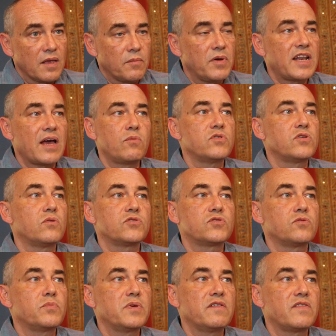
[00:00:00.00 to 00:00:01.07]
but I would
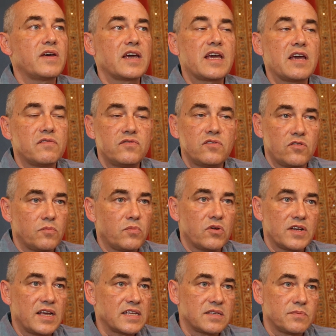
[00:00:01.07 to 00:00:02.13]
also be very careful
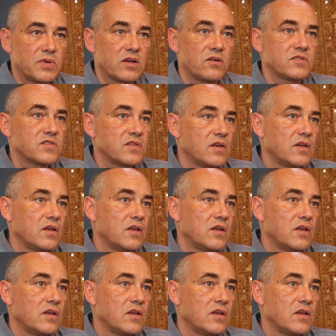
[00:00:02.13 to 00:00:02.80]
about that, because